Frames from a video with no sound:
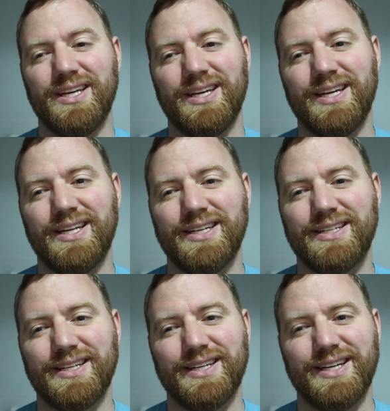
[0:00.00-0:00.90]

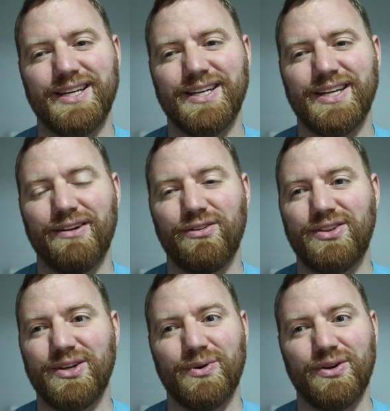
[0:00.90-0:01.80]
and
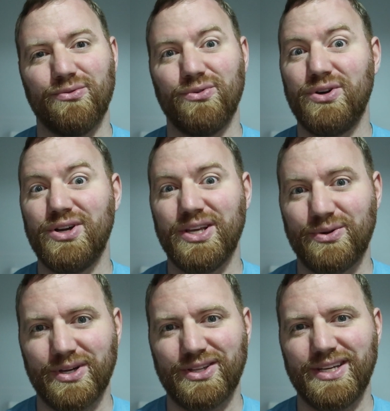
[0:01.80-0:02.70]
everything went really
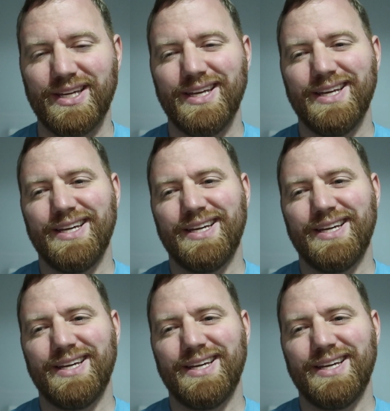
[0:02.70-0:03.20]
quickly